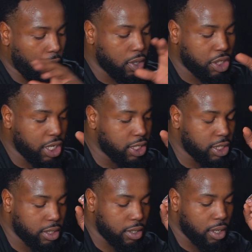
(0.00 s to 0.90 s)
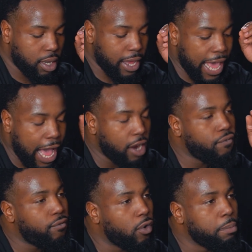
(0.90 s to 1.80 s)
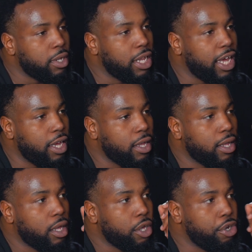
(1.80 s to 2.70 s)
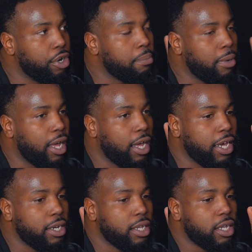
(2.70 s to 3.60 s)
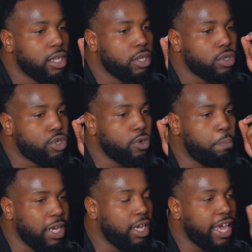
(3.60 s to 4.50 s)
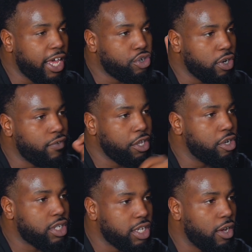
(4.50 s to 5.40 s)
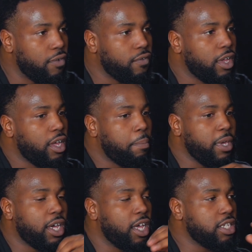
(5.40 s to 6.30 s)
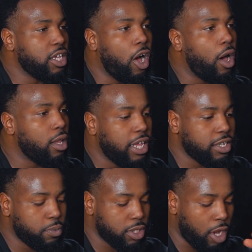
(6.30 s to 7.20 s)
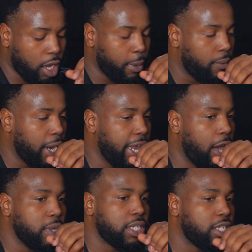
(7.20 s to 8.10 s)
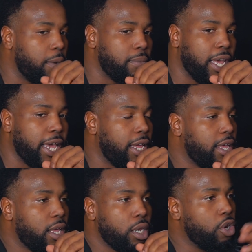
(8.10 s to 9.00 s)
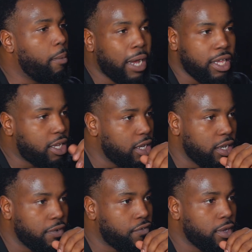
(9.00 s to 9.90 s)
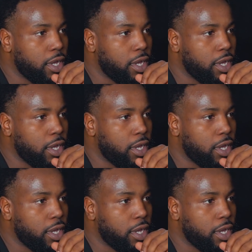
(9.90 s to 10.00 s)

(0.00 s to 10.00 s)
just how to formulate your mind to be head driven in yourself. Because all that we're talking about right now is something that nobody could have